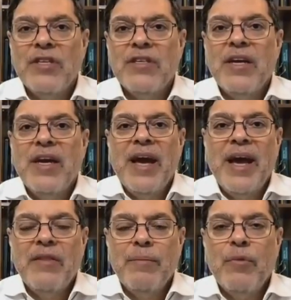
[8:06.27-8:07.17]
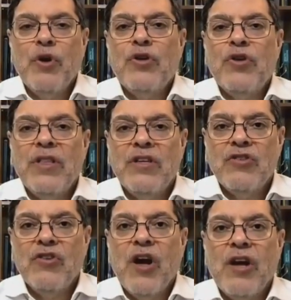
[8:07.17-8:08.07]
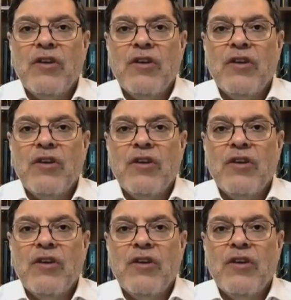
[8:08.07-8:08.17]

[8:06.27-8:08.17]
and the murder and the slaughter